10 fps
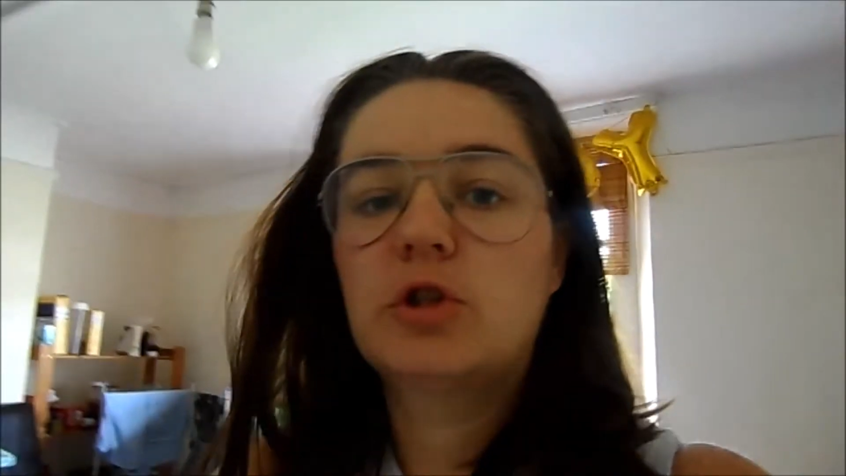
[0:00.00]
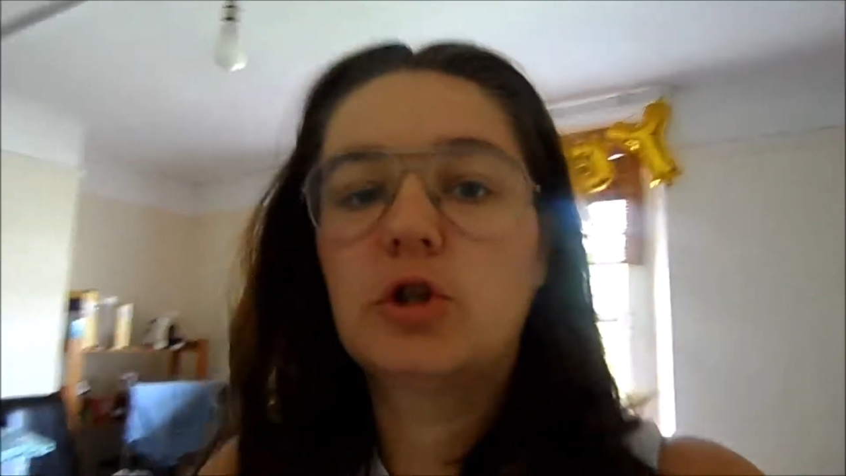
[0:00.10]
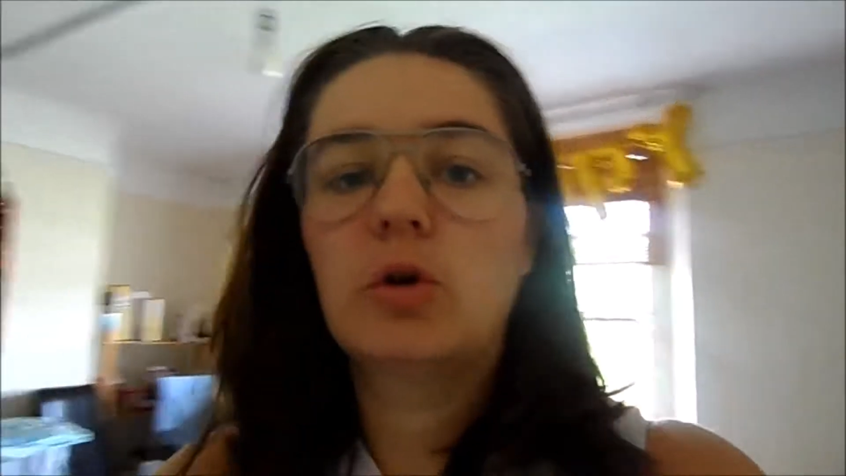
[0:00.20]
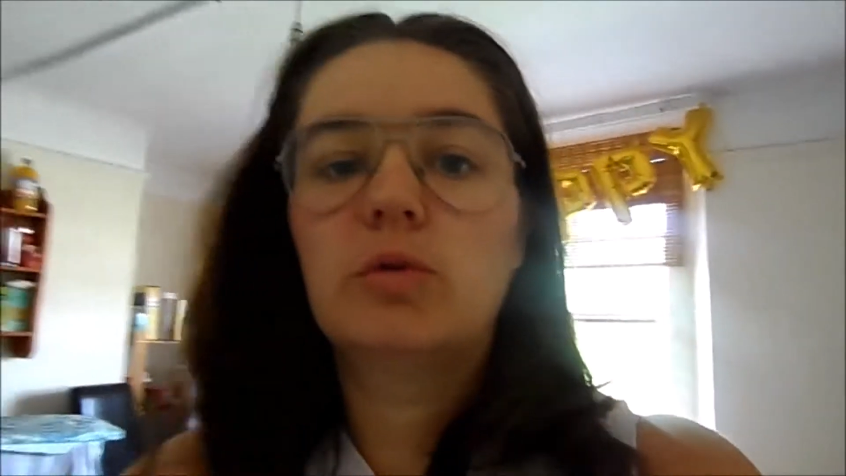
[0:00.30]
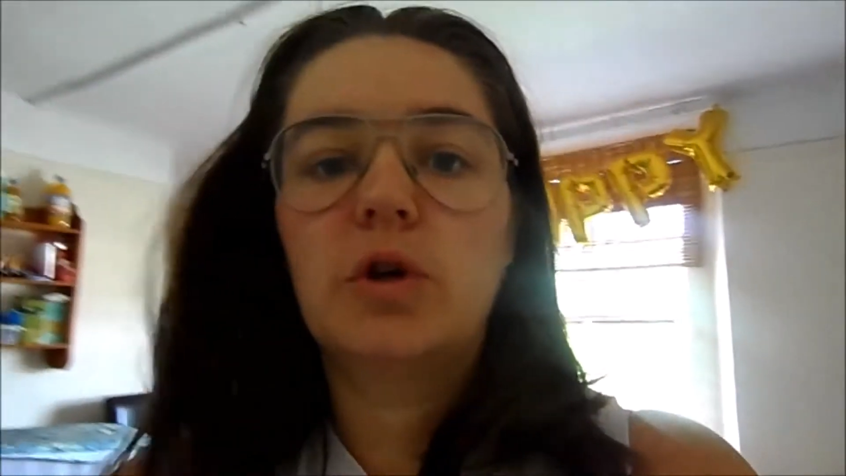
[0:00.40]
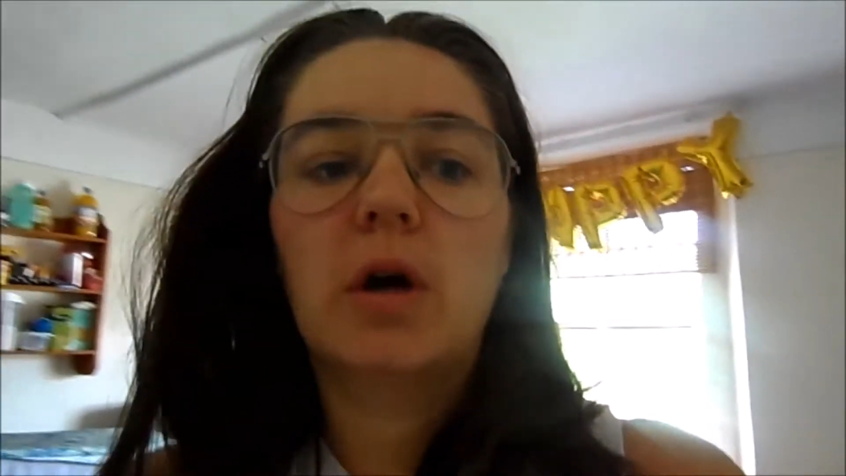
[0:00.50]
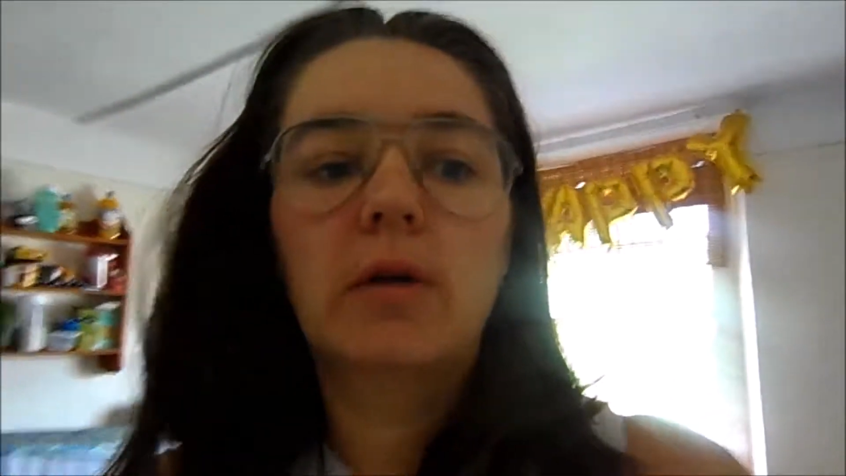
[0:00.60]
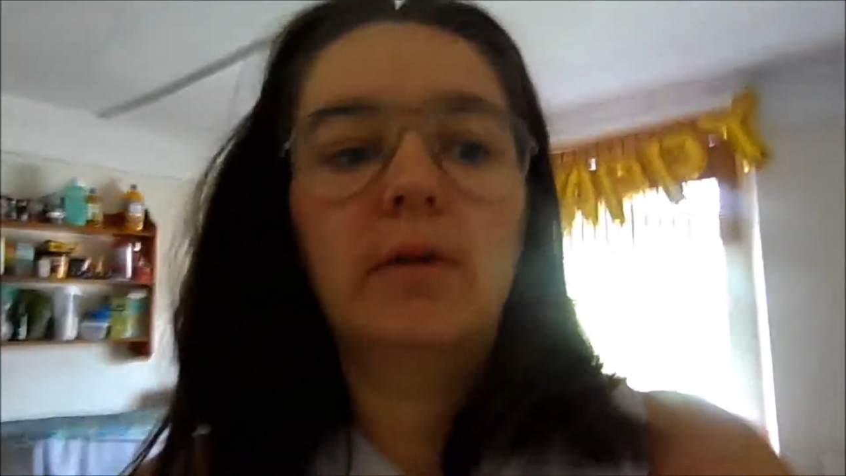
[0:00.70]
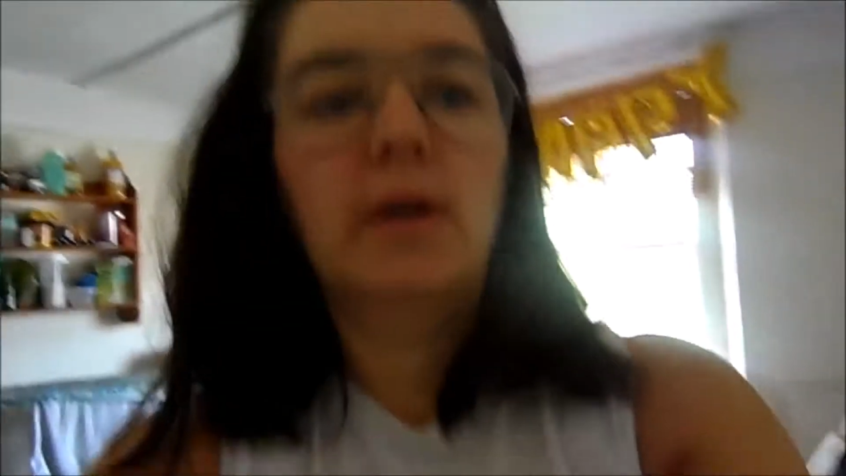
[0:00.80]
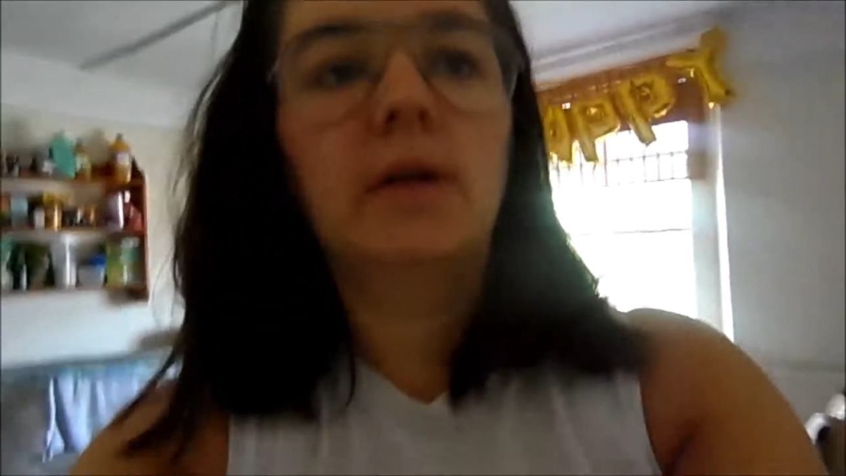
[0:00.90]
so
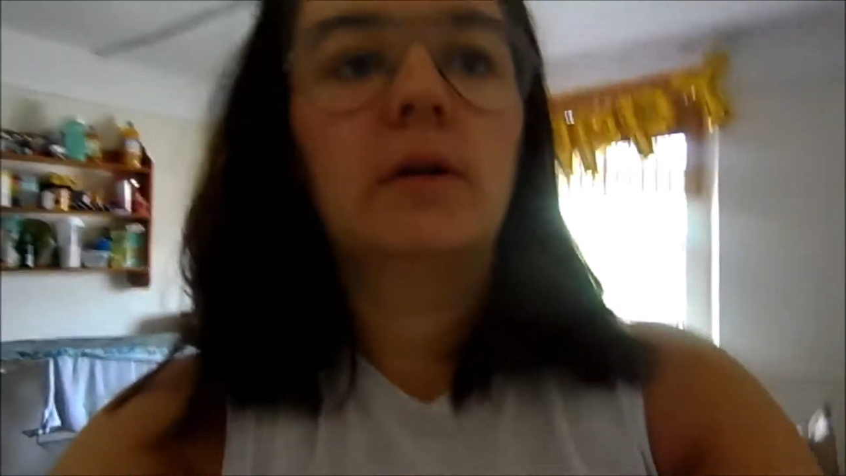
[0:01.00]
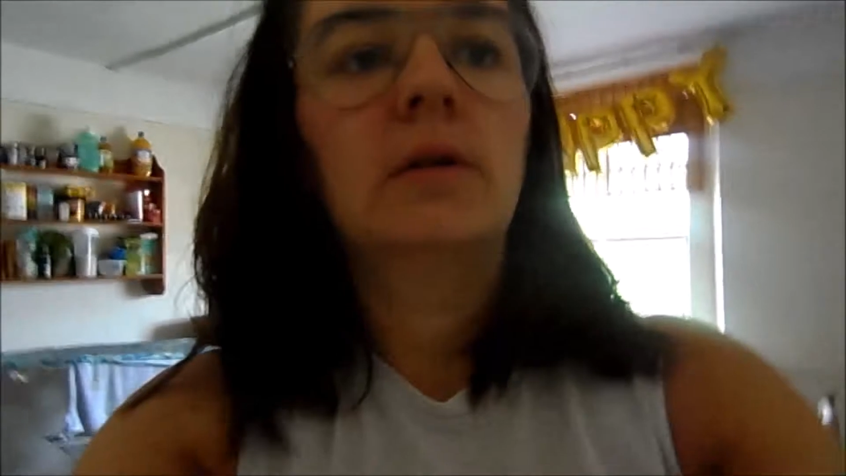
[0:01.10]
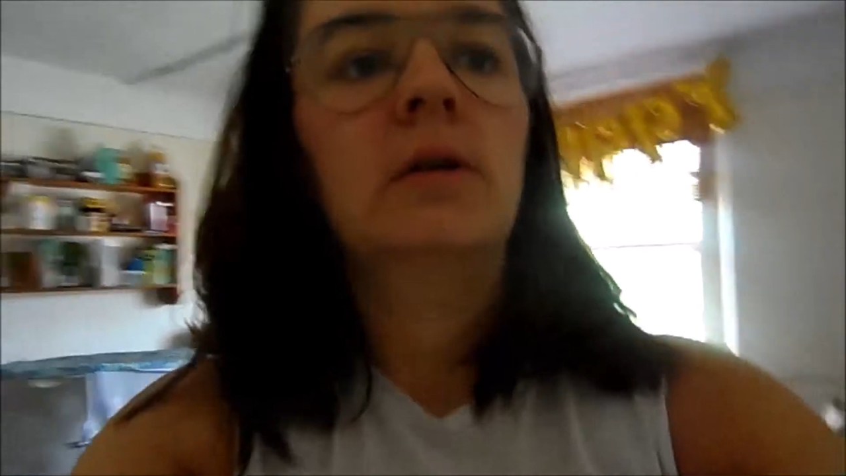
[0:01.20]
tiring.